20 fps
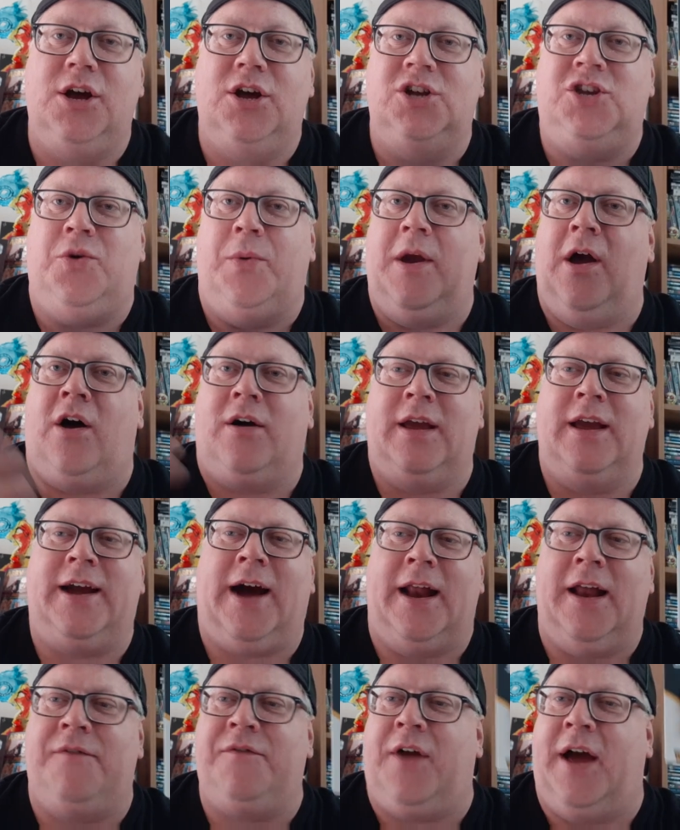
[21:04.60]
so we all can
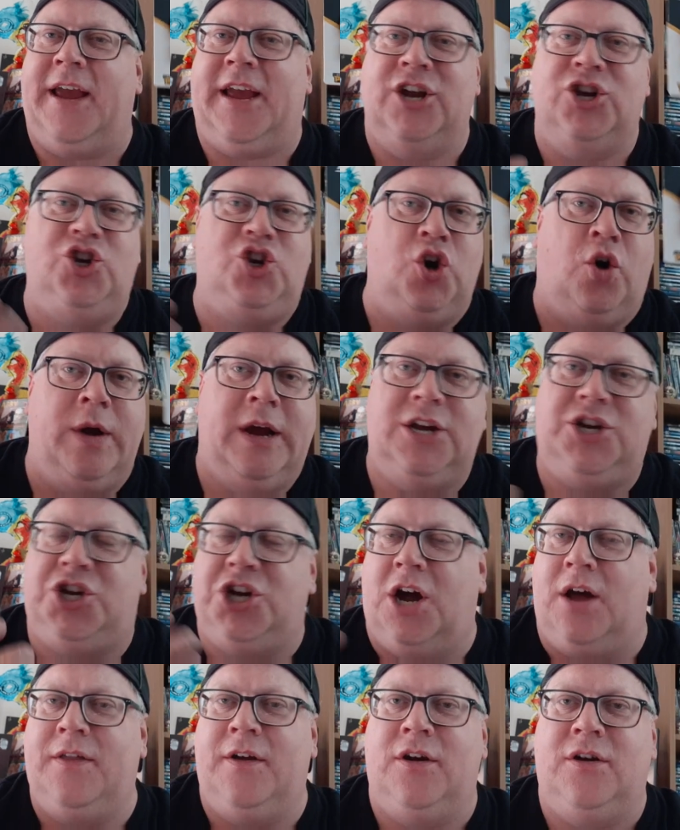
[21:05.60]
kind of like enjoy each
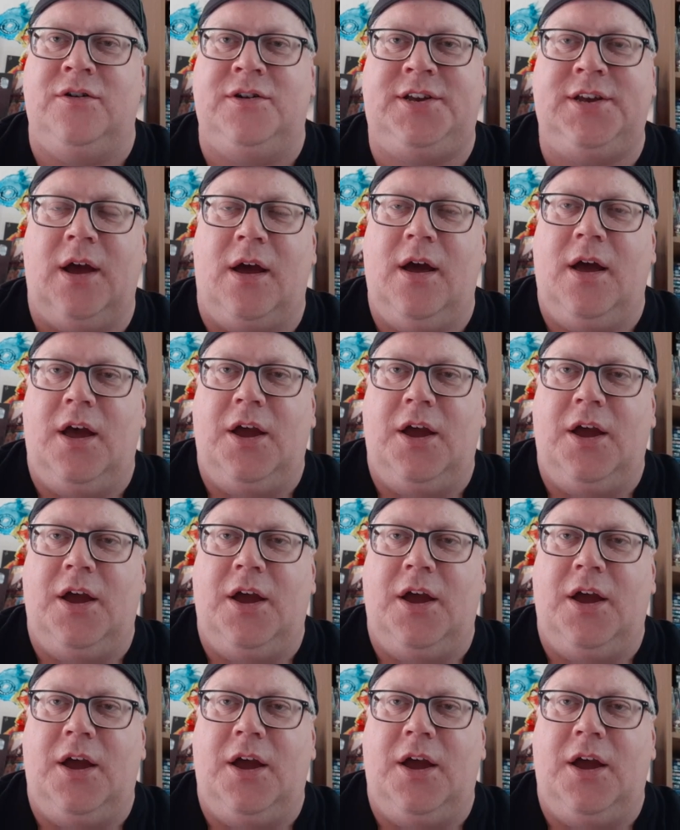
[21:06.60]
other's,